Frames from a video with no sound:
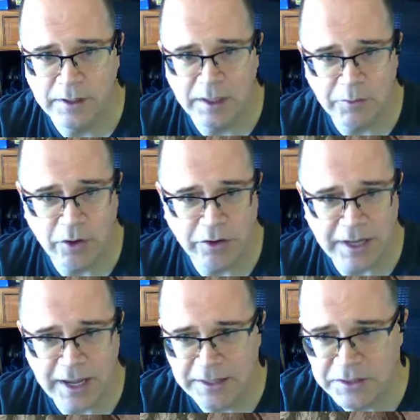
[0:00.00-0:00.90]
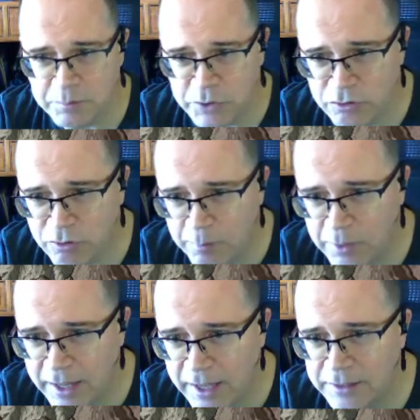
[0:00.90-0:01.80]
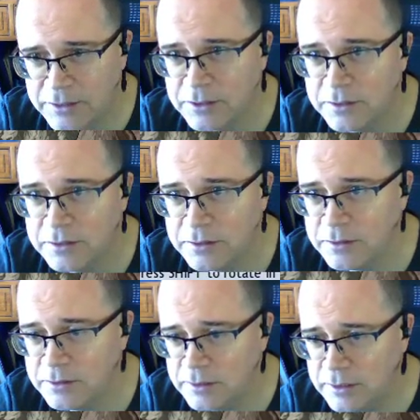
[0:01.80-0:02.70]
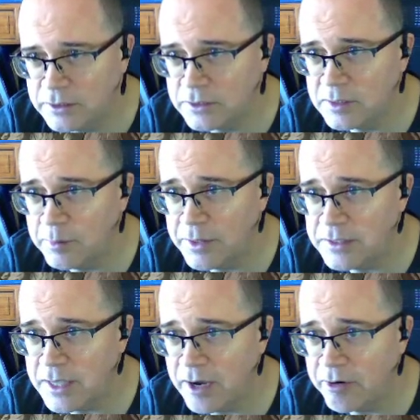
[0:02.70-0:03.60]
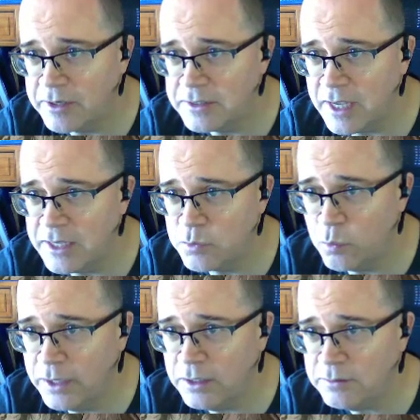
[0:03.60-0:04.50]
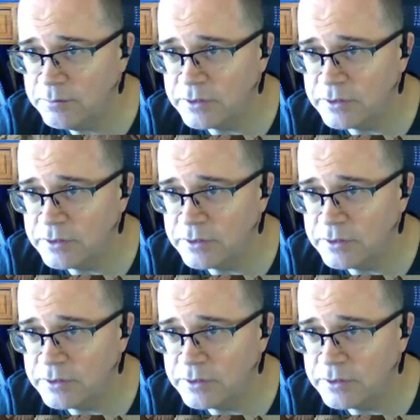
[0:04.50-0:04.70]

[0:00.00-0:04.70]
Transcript: I'm going to add some scrubland into some of these areas as well.